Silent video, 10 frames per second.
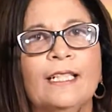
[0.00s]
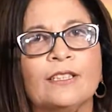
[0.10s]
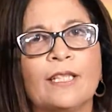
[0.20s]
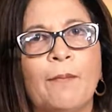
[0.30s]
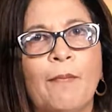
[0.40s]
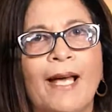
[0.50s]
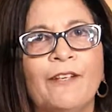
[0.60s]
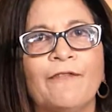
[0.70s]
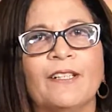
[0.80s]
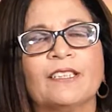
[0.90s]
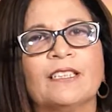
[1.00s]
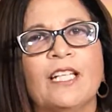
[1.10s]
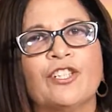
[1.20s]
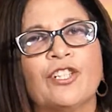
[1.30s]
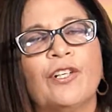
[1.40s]
is a
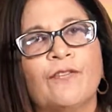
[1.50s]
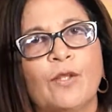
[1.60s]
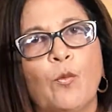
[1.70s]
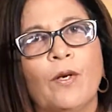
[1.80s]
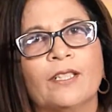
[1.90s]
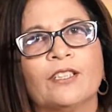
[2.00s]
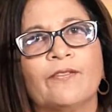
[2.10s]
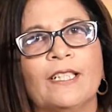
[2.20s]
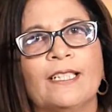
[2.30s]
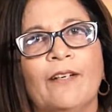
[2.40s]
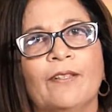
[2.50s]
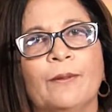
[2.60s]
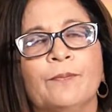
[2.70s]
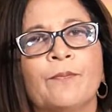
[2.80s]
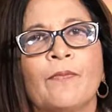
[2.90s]
manifestation of the works of the devil.